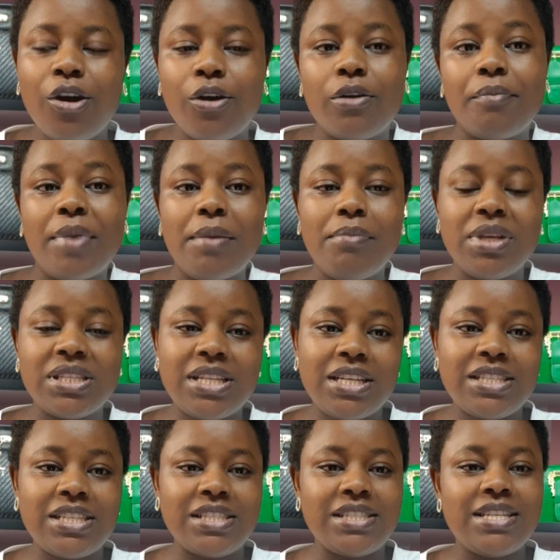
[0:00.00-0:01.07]
or my
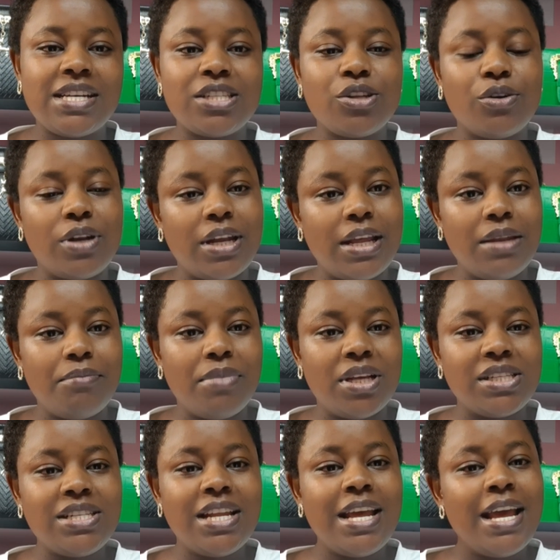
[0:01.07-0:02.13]
business is just online
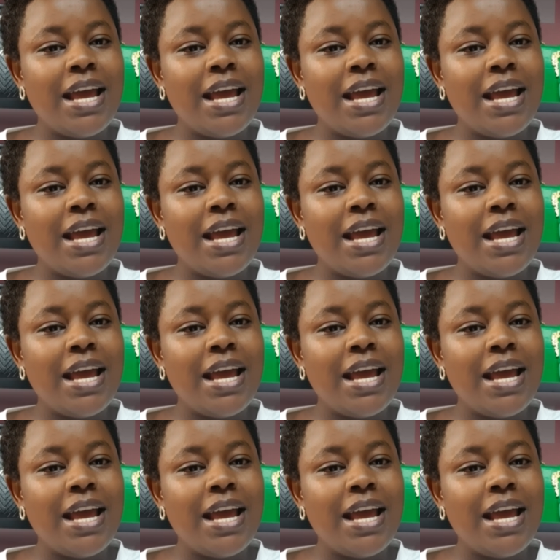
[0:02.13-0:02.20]
based.